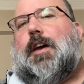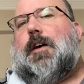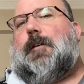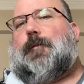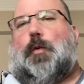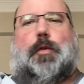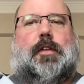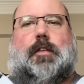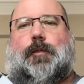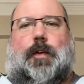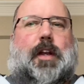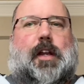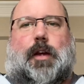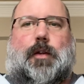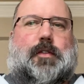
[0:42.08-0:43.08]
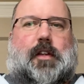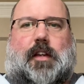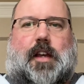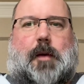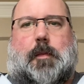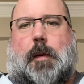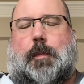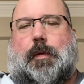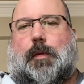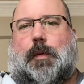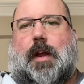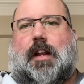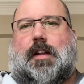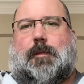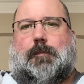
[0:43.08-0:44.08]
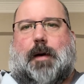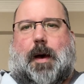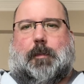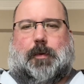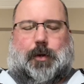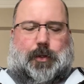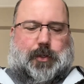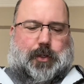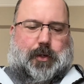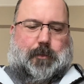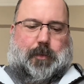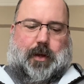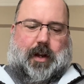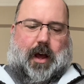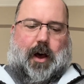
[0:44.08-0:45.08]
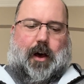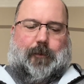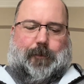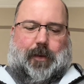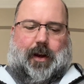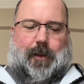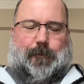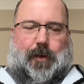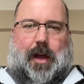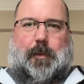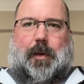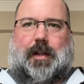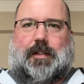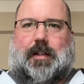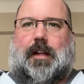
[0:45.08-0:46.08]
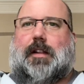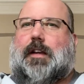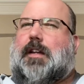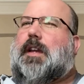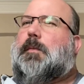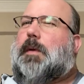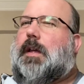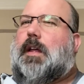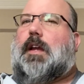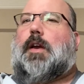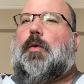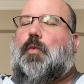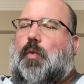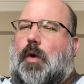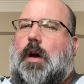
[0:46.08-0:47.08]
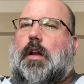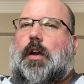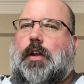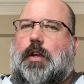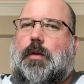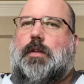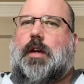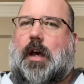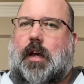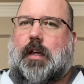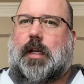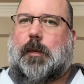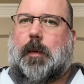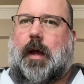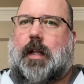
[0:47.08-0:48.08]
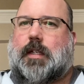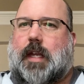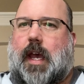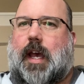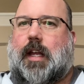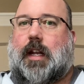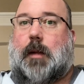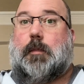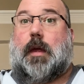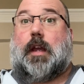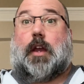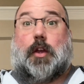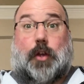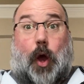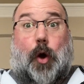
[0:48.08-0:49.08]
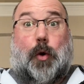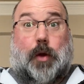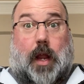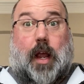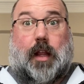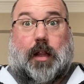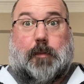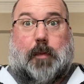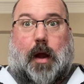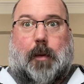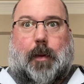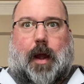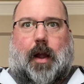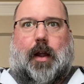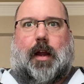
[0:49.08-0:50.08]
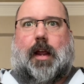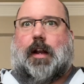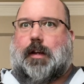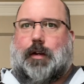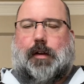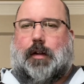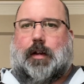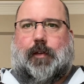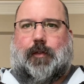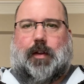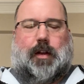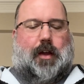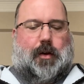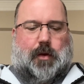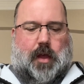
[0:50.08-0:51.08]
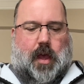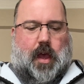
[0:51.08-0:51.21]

for these videos I come up with random pop culture, but often I find my son looking at me like, "What are you talking about, Dad?" And I'm like, "Conan the Barbarian." You don't even know.